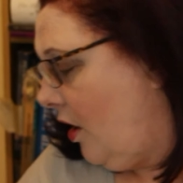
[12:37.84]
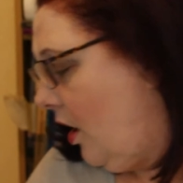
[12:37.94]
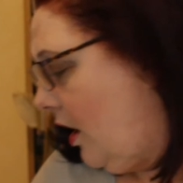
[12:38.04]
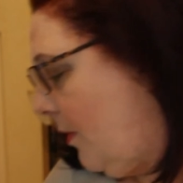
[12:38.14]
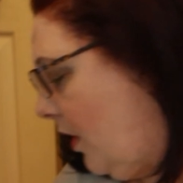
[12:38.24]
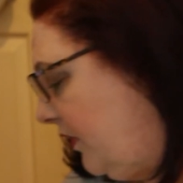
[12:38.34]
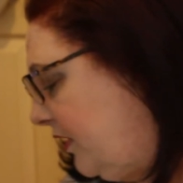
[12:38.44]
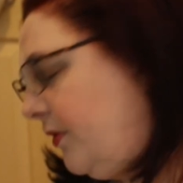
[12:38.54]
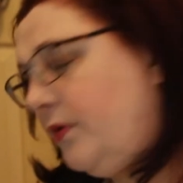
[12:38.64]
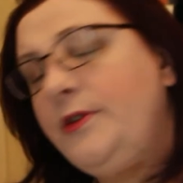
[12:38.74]

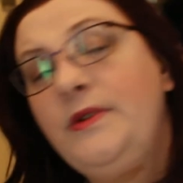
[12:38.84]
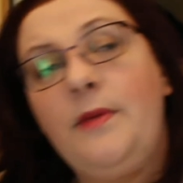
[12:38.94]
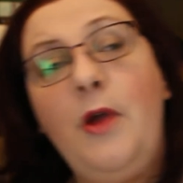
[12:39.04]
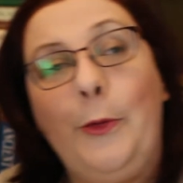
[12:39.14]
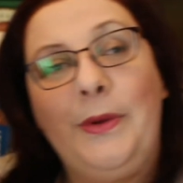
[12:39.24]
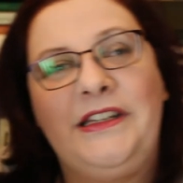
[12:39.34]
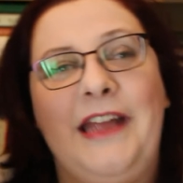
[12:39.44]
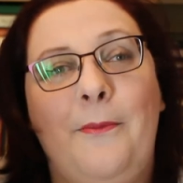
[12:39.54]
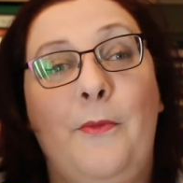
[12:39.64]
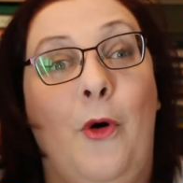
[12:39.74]
Obviously with Christmas, I'm hoping to
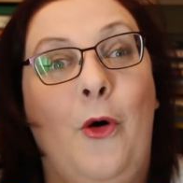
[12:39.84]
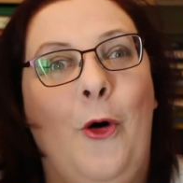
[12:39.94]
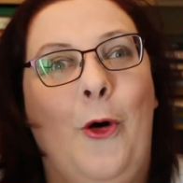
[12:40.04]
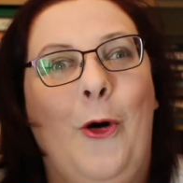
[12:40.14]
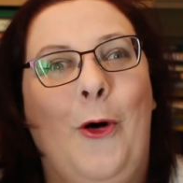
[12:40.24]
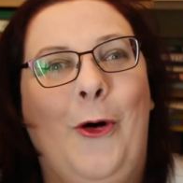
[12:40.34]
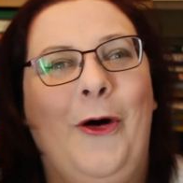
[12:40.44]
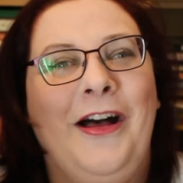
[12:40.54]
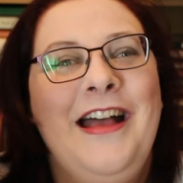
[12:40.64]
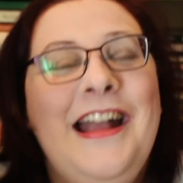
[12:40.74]
get
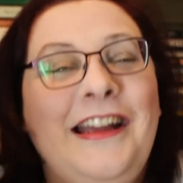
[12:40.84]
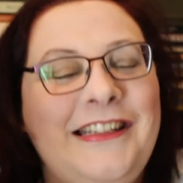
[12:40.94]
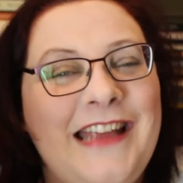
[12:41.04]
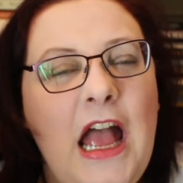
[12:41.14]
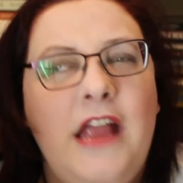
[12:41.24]
more because,